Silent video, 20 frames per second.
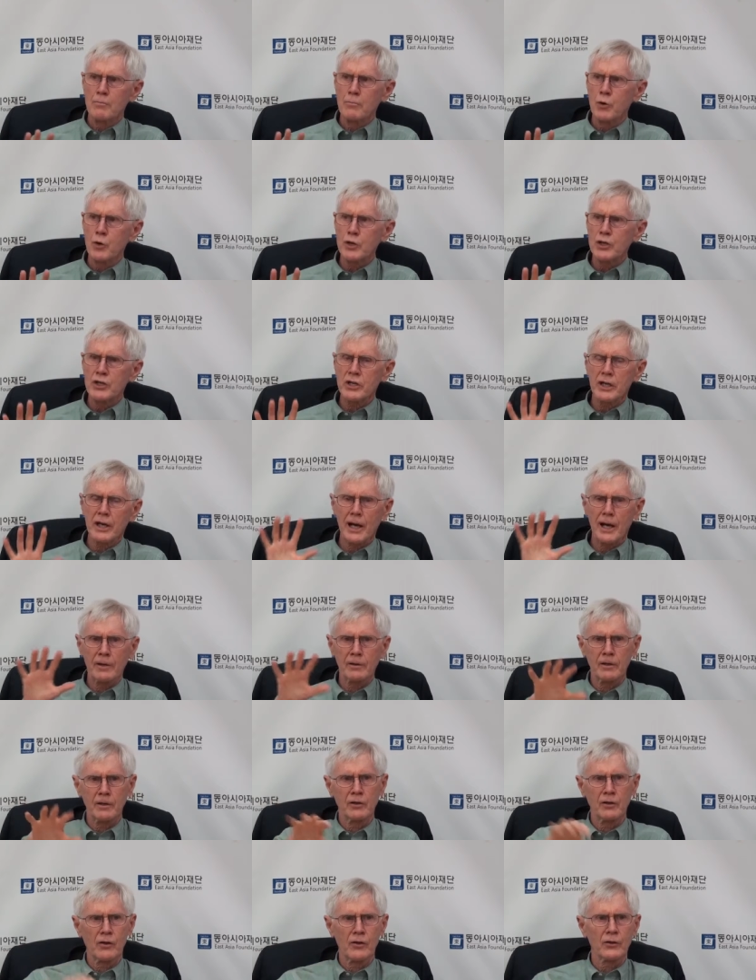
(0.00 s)
pushing out
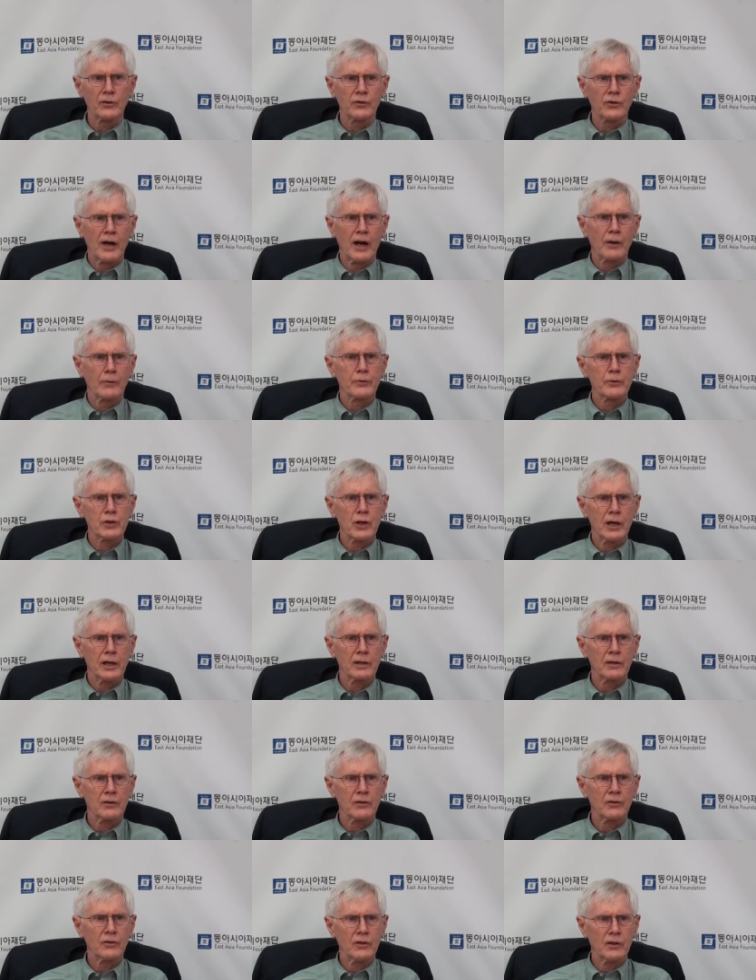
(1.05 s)
into the South
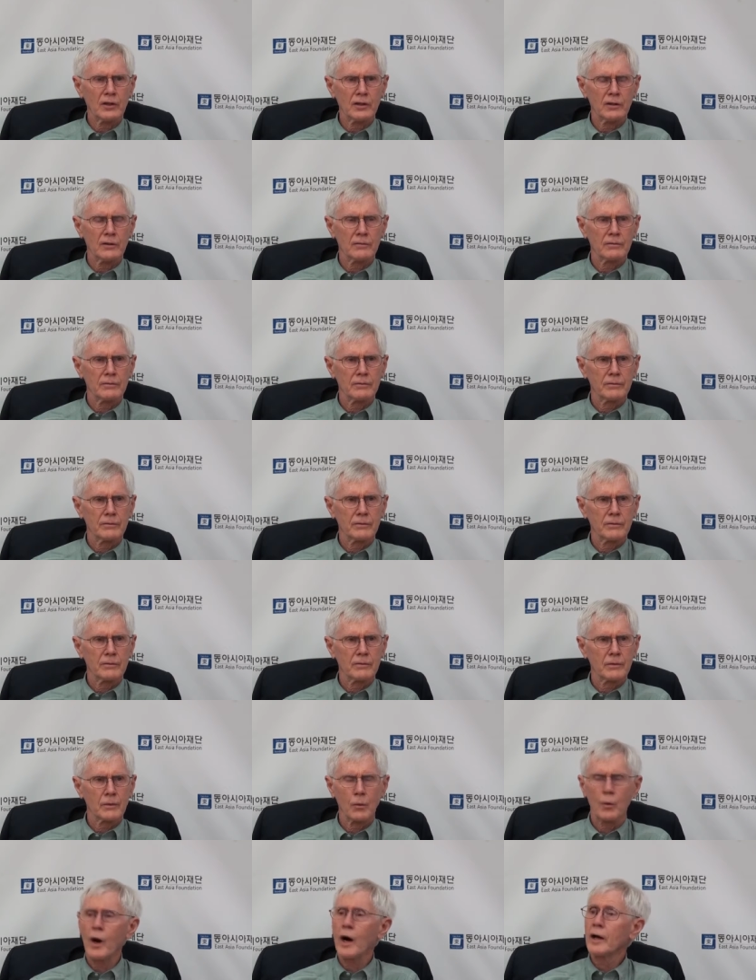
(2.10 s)
China Sea.
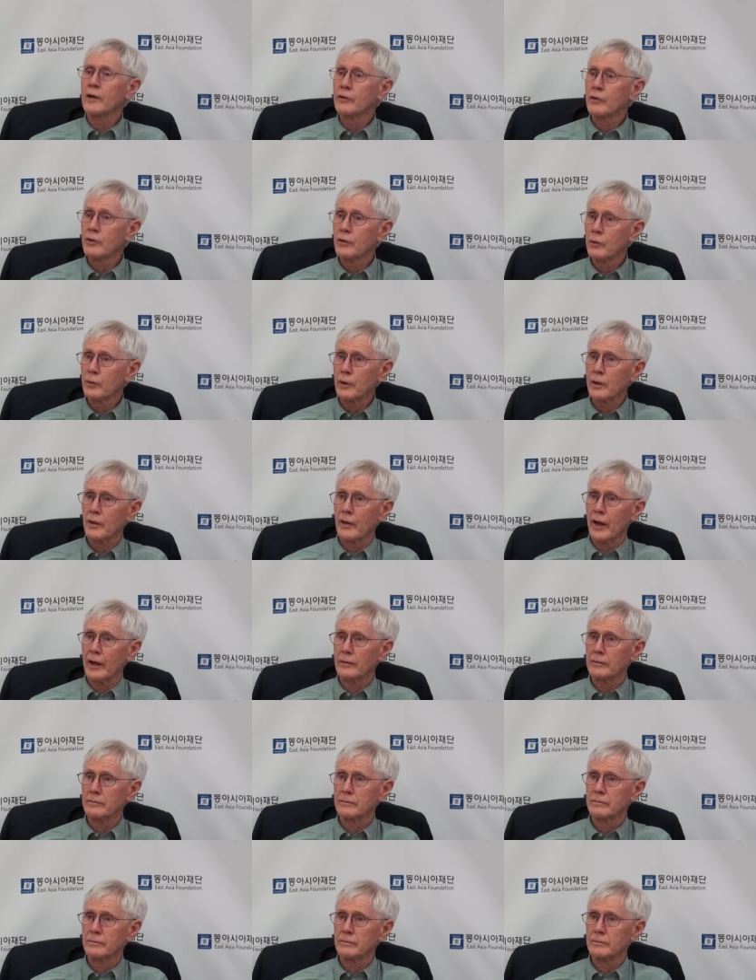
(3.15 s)
Why is it doing that?